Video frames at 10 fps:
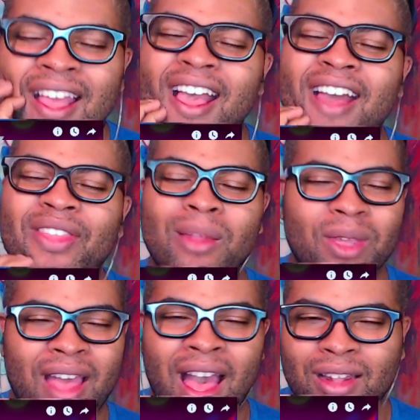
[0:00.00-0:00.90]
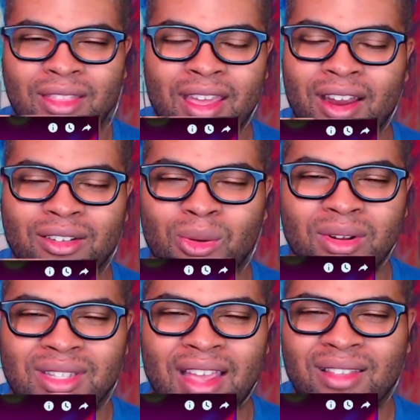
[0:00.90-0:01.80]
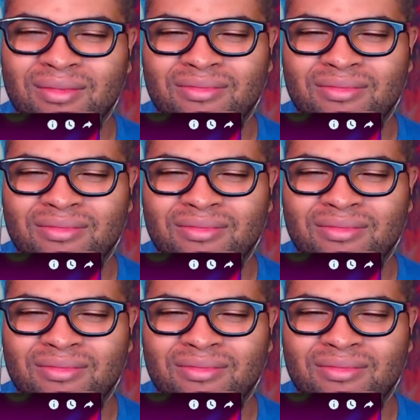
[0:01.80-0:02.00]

And then we got there towards like